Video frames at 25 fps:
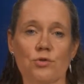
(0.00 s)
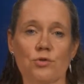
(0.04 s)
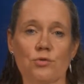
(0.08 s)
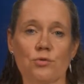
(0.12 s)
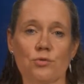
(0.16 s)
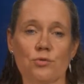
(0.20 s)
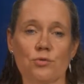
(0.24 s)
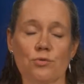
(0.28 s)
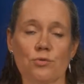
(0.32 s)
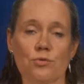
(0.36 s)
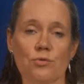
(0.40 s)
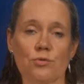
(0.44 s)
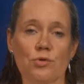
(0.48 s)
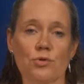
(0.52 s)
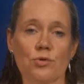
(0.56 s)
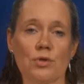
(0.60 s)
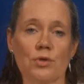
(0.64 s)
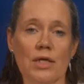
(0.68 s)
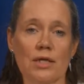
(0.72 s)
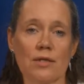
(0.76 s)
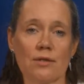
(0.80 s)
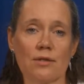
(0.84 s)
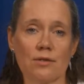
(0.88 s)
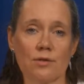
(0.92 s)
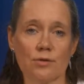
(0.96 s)
to
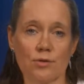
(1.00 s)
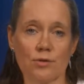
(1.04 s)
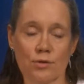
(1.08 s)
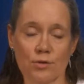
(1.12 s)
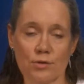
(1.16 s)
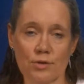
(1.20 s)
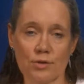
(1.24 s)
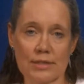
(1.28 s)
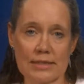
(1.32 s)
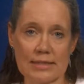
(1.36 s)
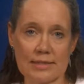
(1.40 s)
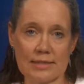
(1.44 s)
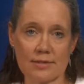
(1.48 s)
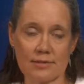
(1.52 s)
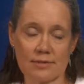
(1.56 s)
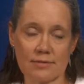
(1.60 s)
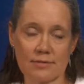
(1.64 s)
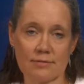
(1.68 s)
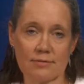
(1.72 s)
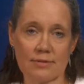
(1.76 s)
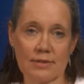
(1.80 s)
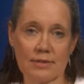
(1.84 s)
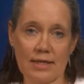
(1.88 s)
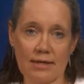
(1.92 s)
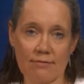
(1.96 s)
get the noise
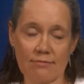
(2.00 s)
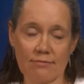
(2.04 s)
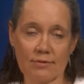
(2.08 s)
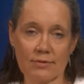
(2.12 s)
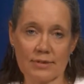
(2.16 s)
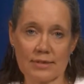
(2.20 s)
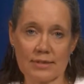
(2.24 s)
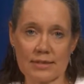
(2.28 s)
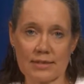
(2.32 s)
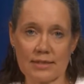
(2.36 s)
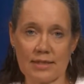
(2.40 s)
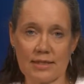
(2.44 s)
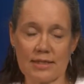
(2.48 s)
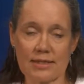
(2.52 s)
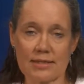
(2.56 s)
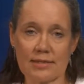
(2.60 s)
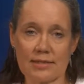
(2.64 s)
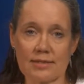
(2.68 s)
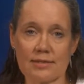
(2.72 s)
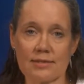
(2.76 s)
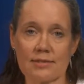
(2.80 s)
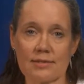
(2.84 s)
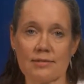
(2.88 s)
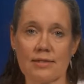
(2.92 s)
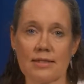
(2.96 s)
levels
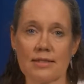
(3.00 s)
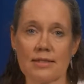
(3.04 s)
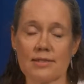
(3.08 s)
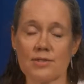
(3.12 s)
as